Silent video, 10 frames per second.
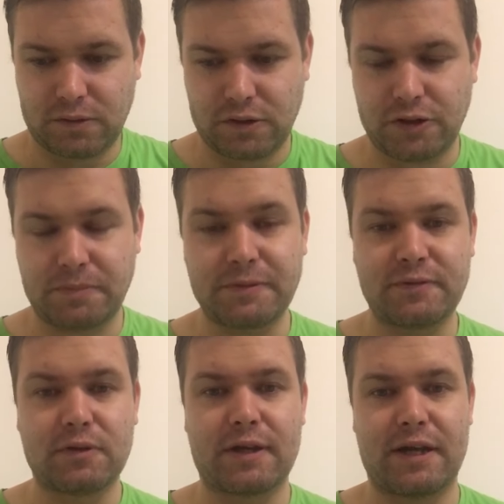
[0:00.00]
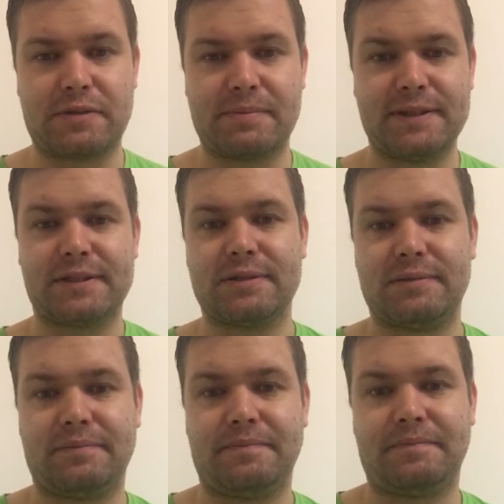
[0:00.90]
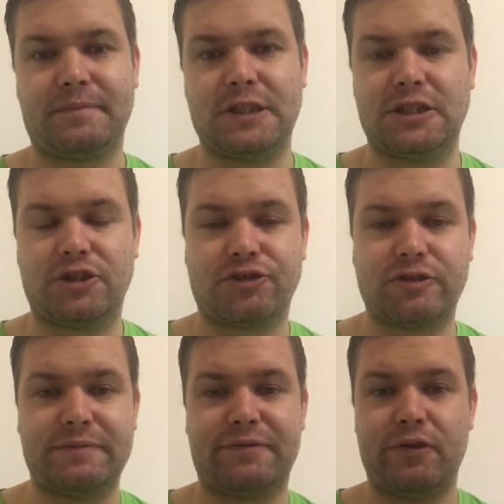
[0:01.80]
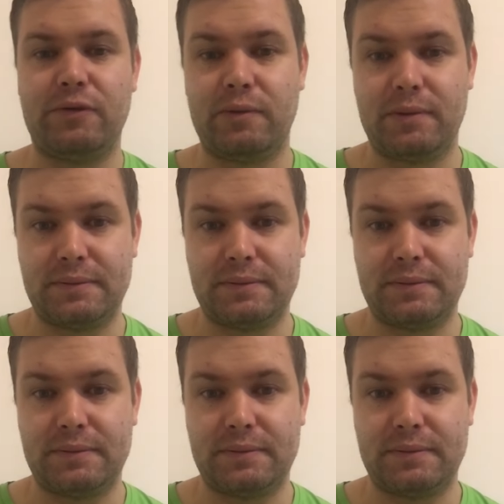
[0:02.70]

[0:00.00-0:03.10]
just before Christmas and straight through